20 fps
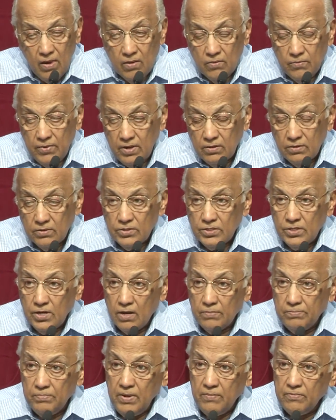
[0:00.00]
We don't
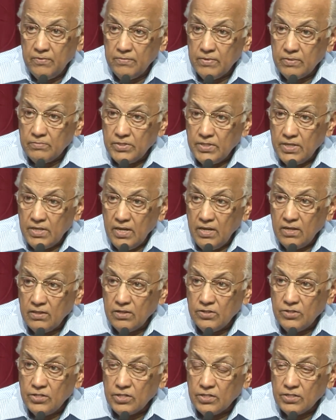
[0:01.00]
stop people from sitting in
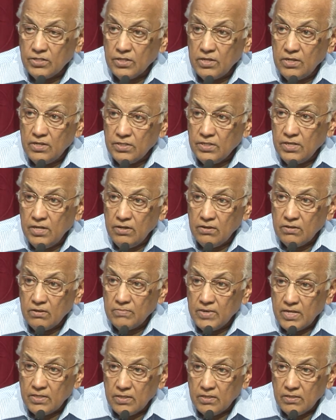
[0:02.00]
the church and listening to the
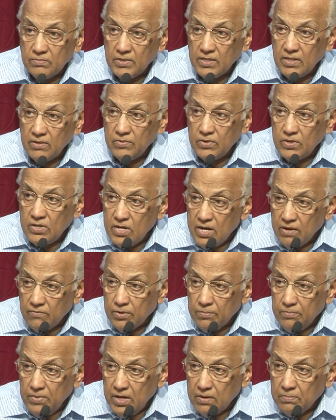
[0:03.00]
message, but they will
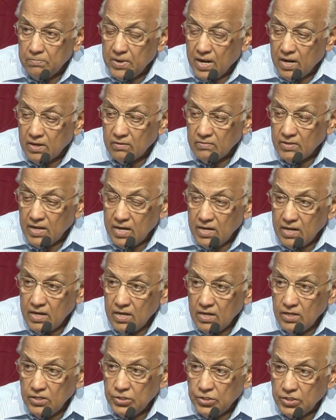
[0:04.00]
never be a part of that
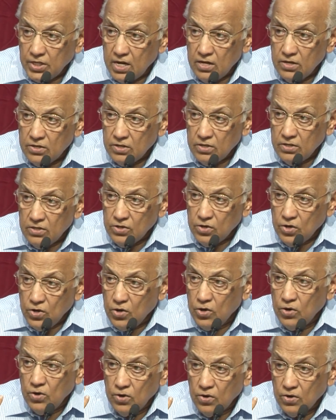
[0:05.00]
central
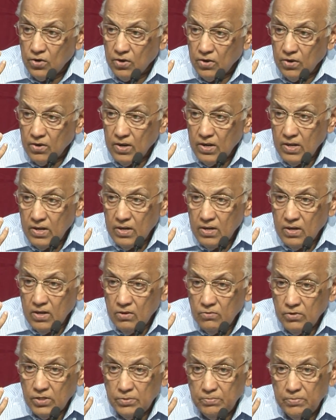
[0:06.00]
core
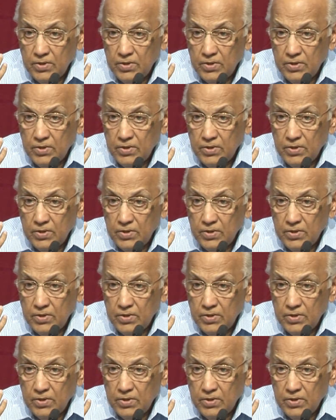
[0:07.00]
which